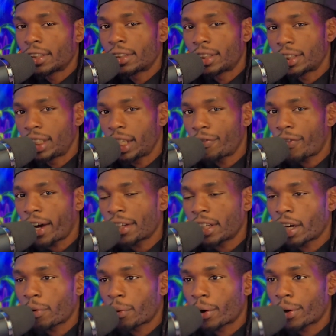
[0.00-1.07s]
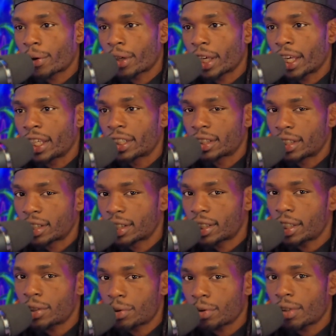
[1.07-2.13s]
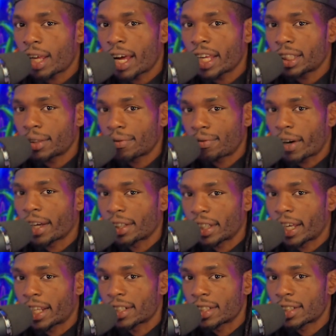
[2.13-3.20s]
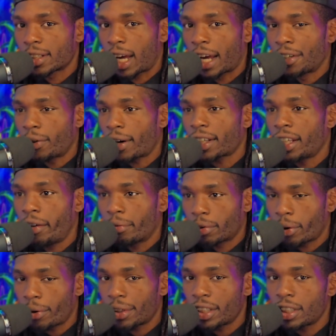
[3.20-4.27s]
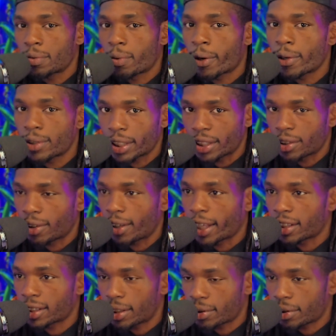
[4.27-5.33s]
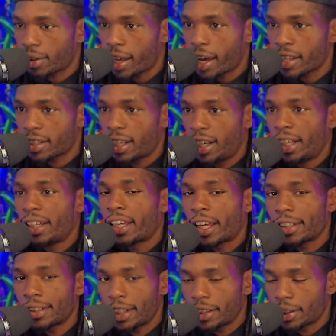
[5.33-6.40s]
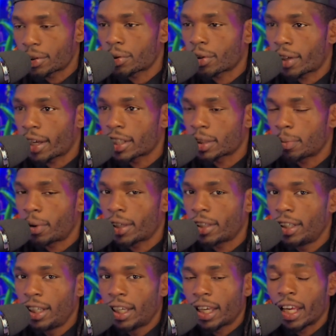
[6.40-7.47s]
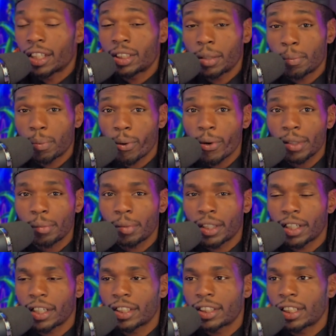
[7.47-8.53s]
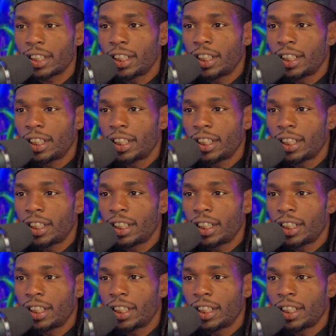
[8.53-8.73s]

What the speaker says: the DeFi network is decentralized finance. I know I keep throwing these words at you like centralized and decentralized, but it's important because